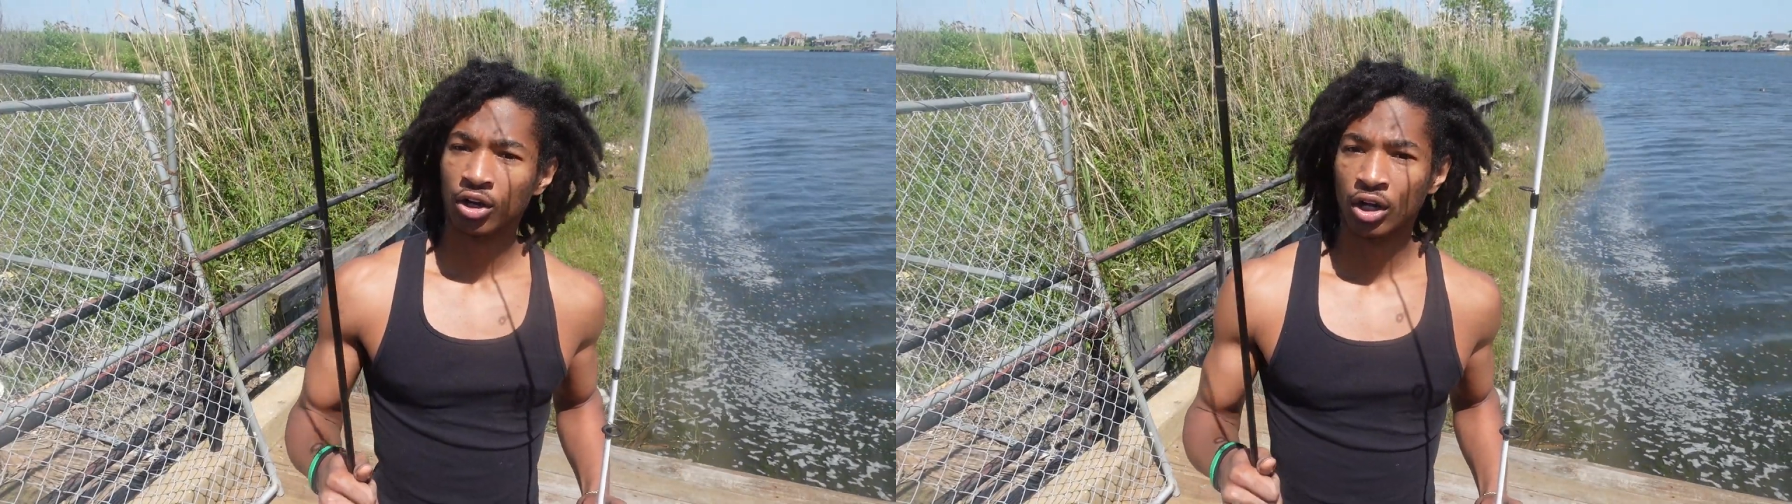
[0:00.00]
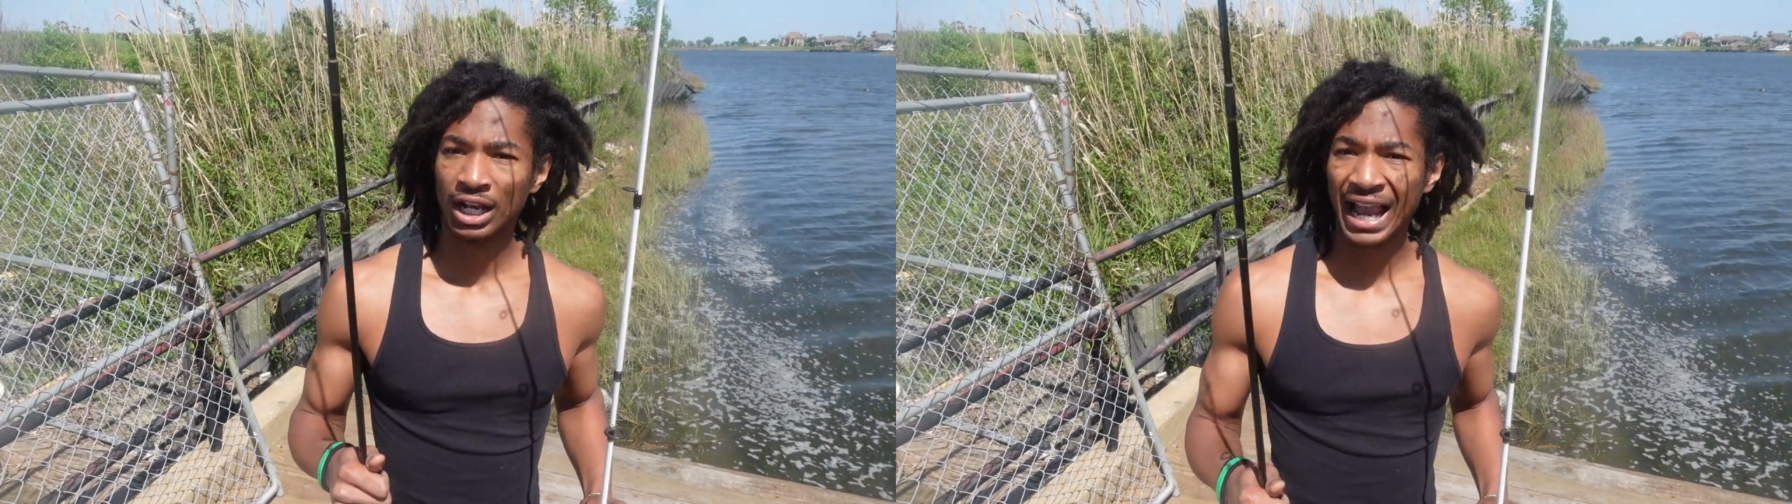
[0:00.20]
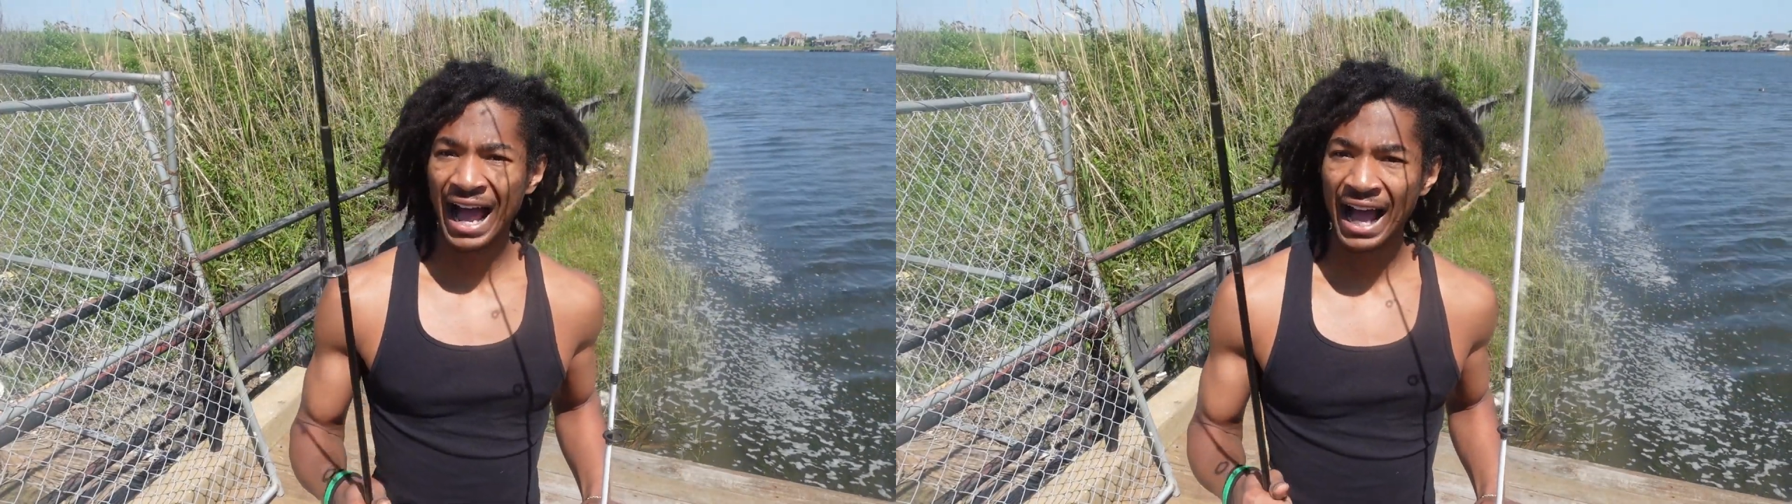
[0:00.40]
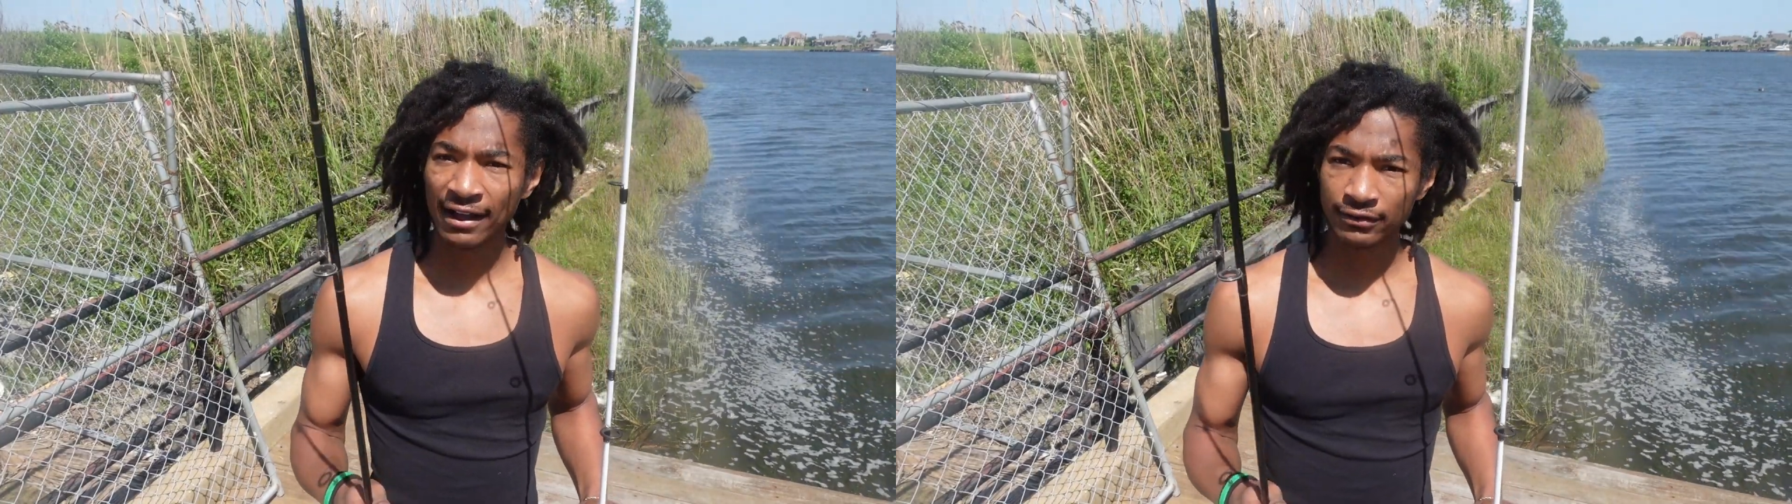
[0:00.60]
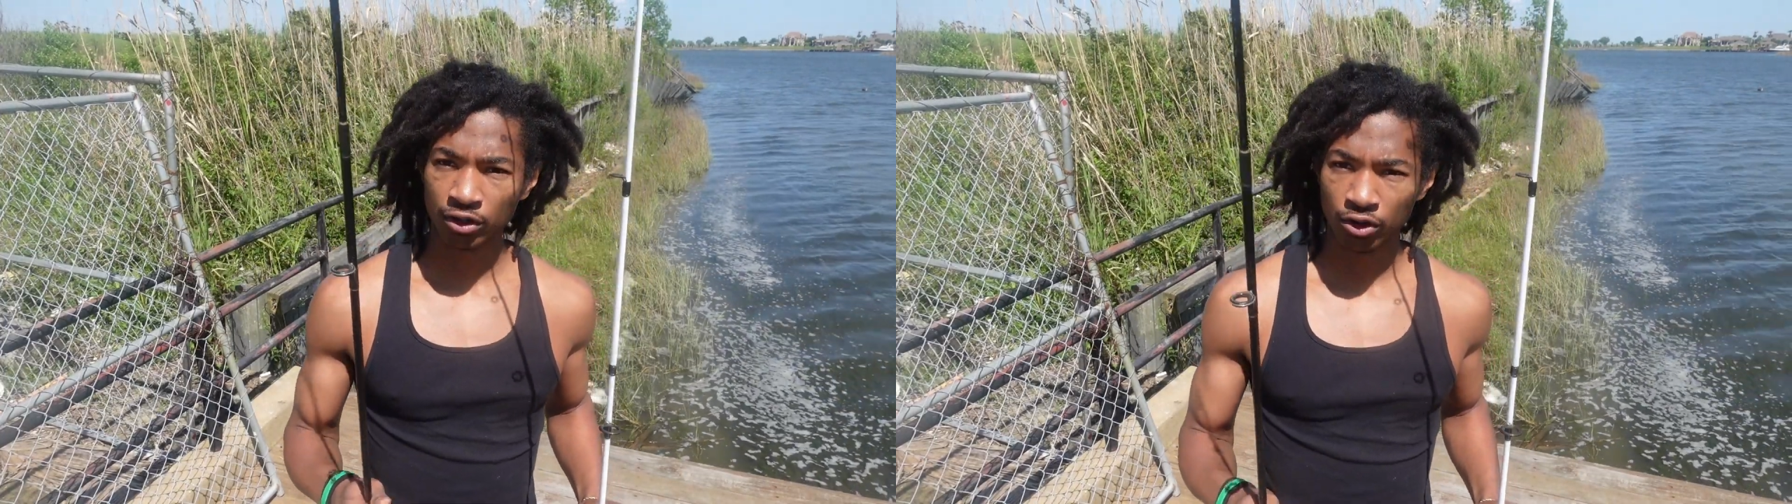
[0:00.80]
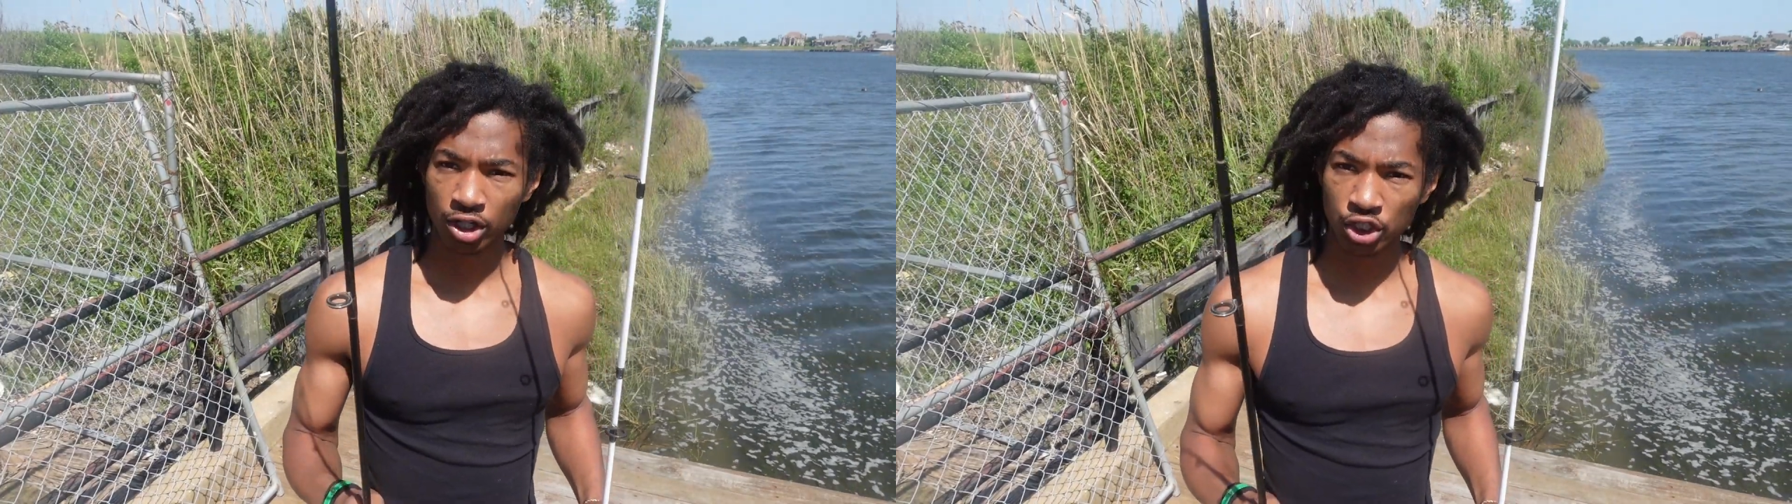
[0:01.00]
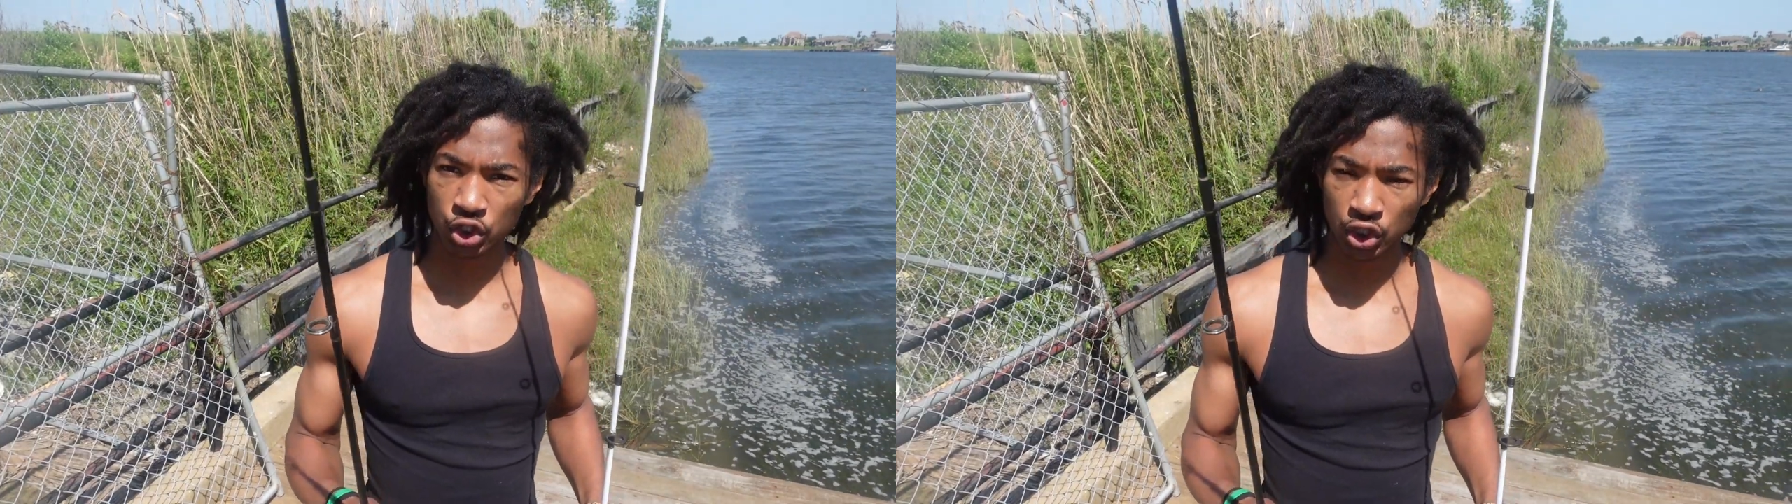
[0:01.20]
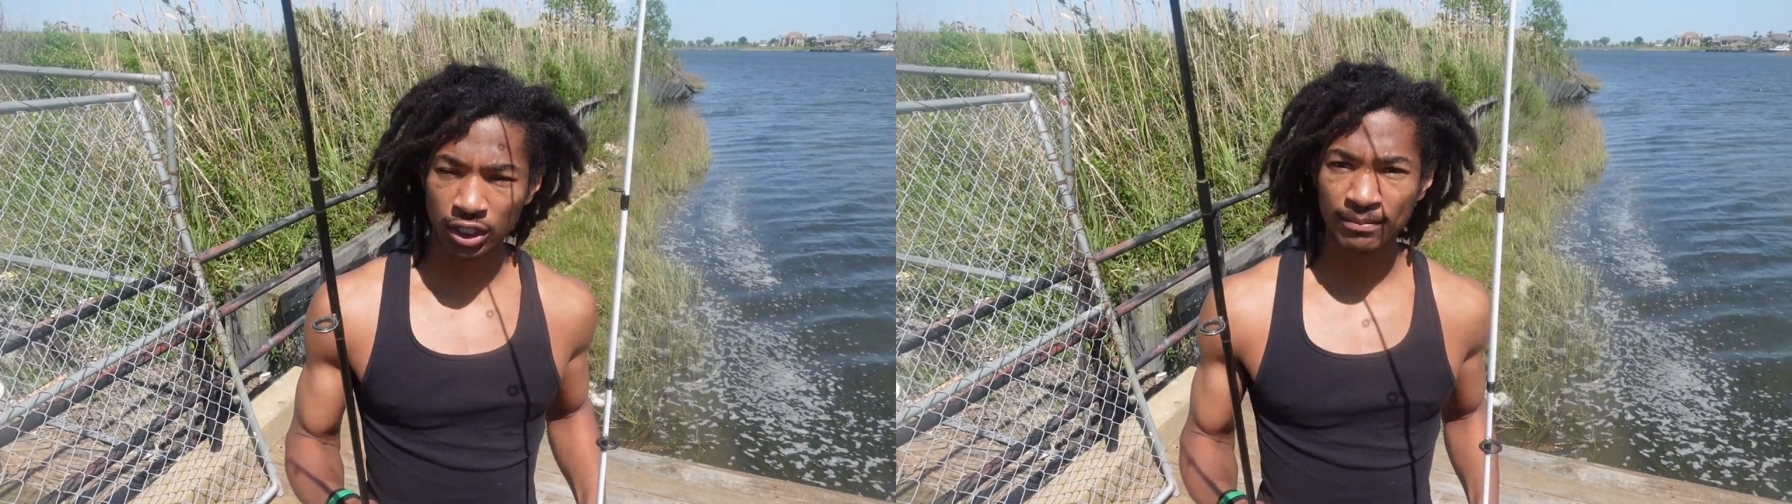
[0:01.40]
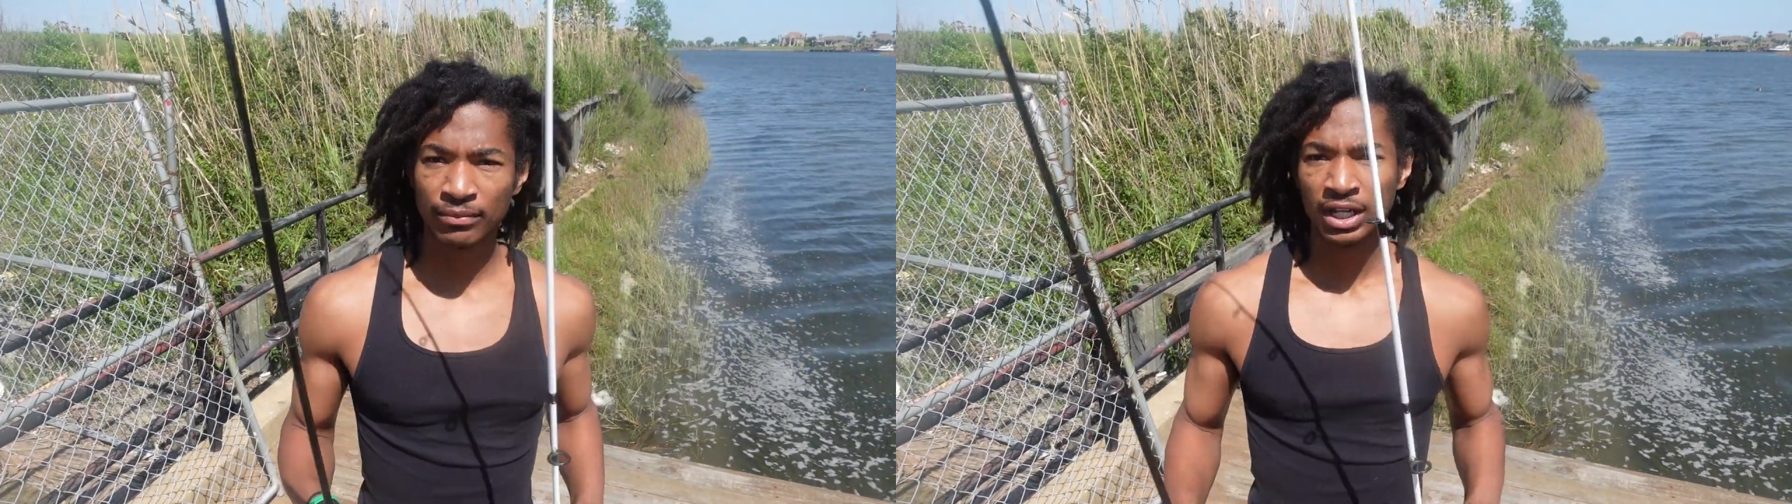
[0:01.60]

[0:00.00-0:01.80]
live, the real shrimp.